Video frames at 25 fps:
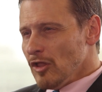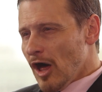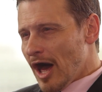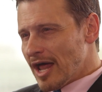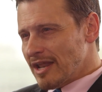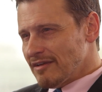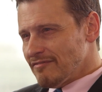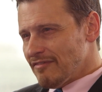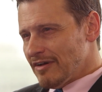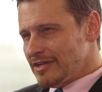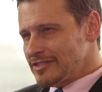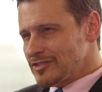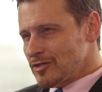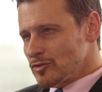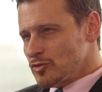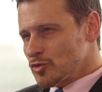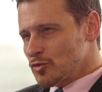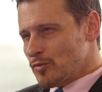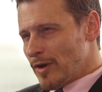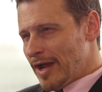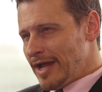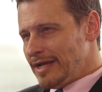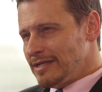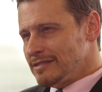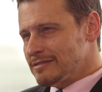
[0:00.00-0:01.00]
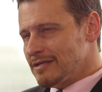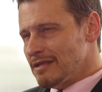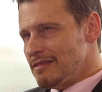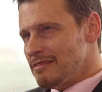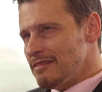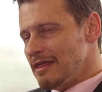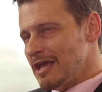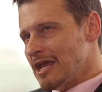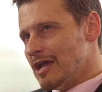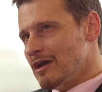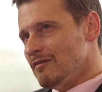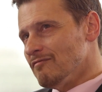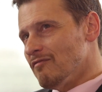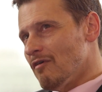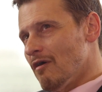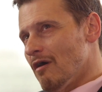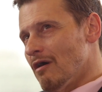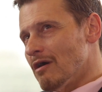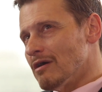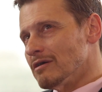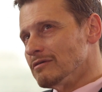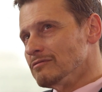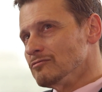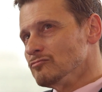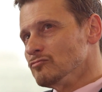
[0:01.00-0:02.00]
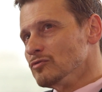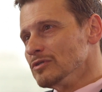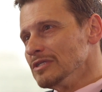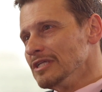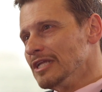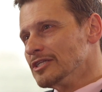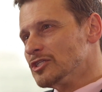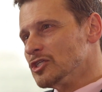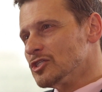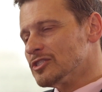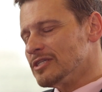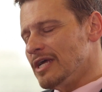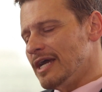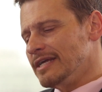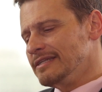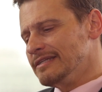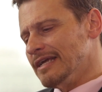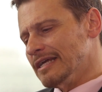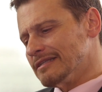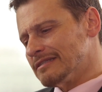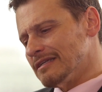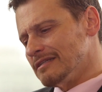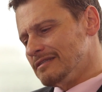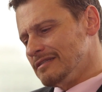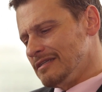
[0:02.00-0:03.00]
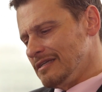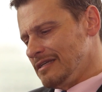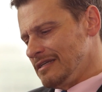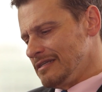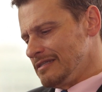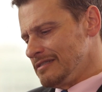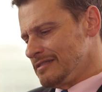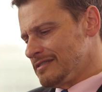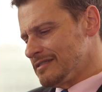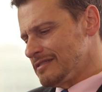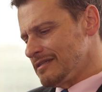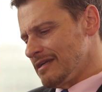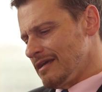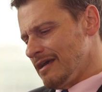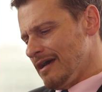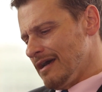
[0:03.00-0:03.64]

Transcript: lot of us are trained to think of our religious identities